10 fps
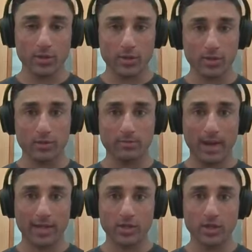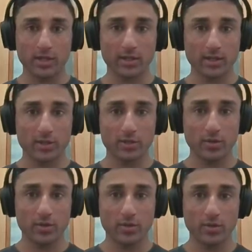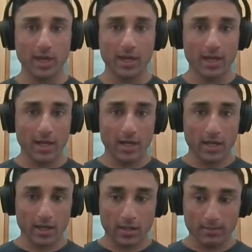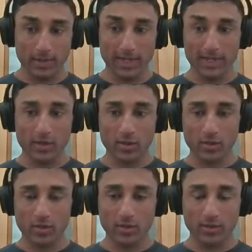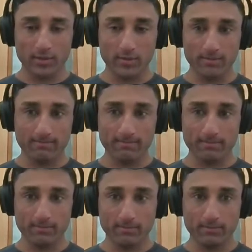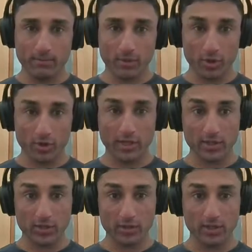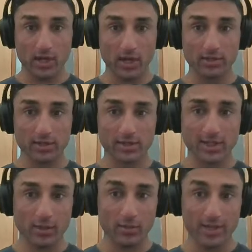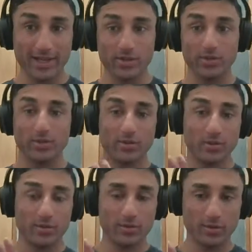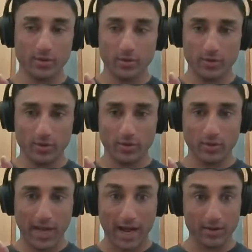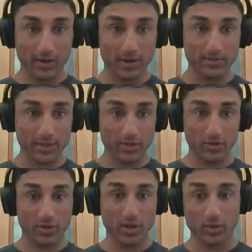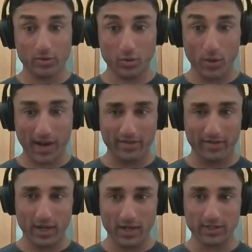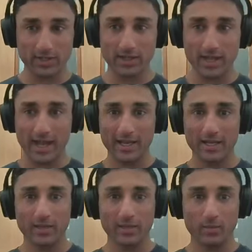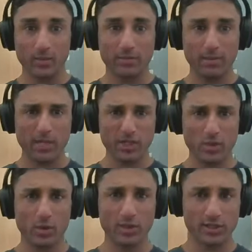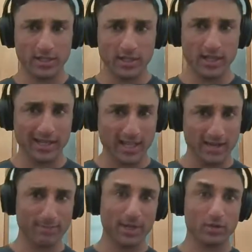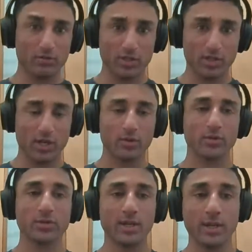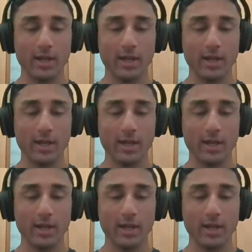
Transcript: can use batching to complete your projects, your tasks that will lead you to your outcomes and your goals way faster and with better quality and get better results.